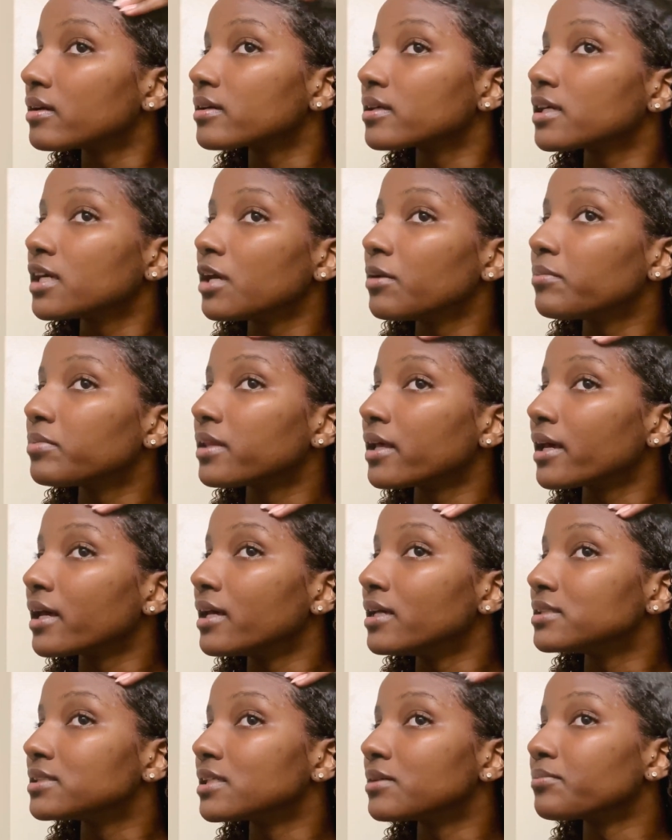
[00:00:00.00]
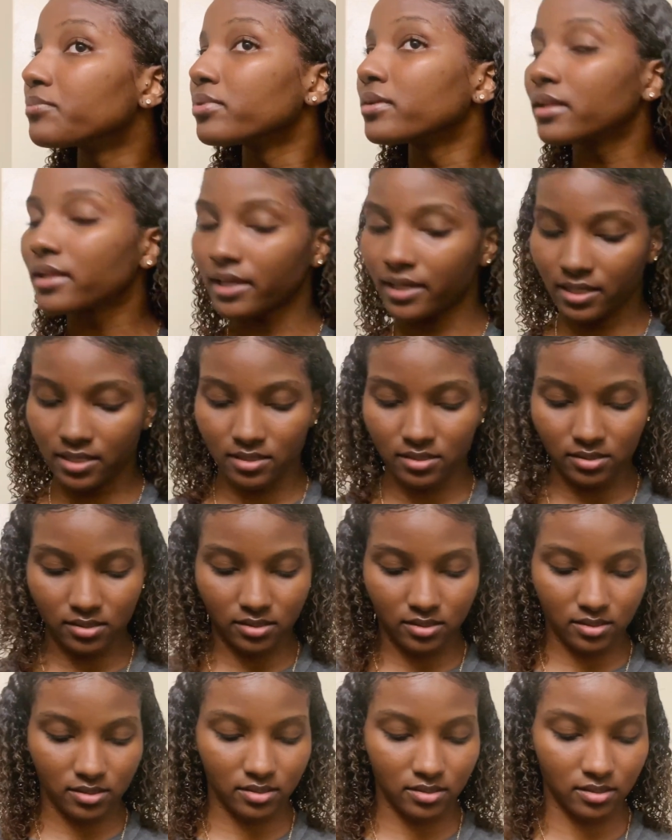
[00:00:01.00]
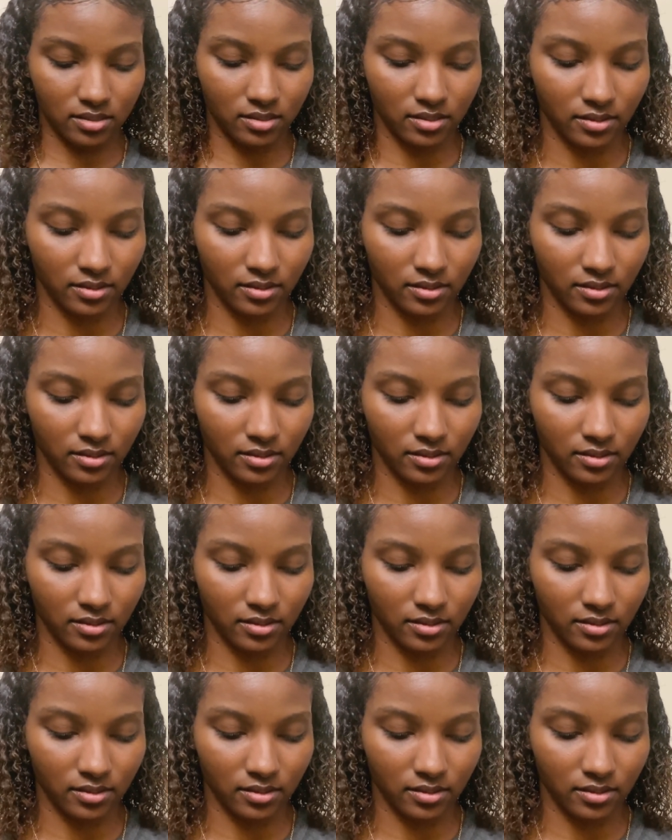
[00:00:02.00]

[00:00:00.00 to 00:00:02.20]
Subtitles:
Keep things in place.